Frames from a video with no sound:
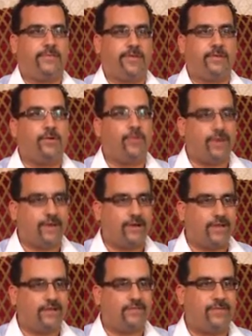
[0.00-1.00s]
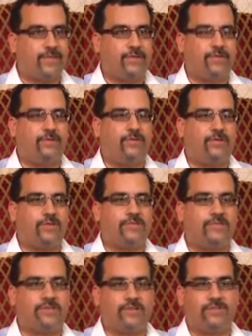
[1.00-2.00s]
being aware of and you're
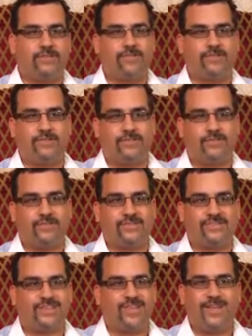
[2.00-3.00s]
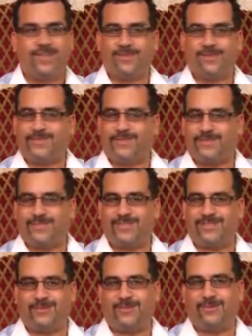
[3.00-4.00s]
embracing generational differences. Those
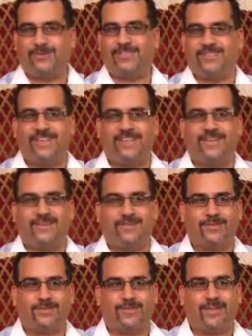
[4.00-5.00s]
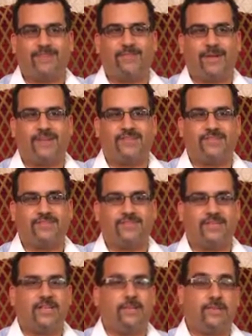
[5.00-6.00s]
differences aren't always negative. There's a lot of
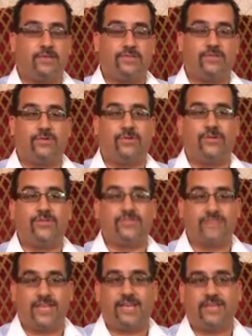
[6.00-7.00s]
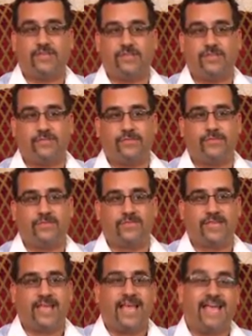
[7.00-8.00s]
positives, but it's your own understanding of those
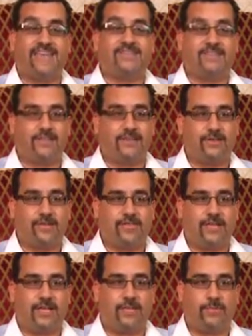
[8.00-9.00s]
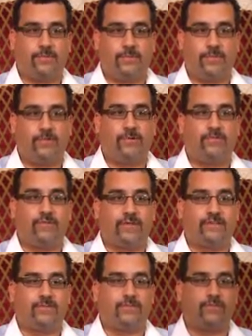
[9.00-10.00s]
differences as a leader that's going to help you be more
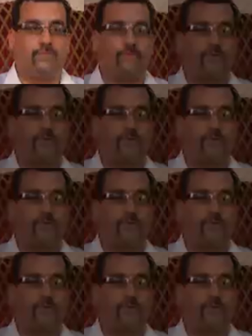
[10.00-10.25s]
effective moving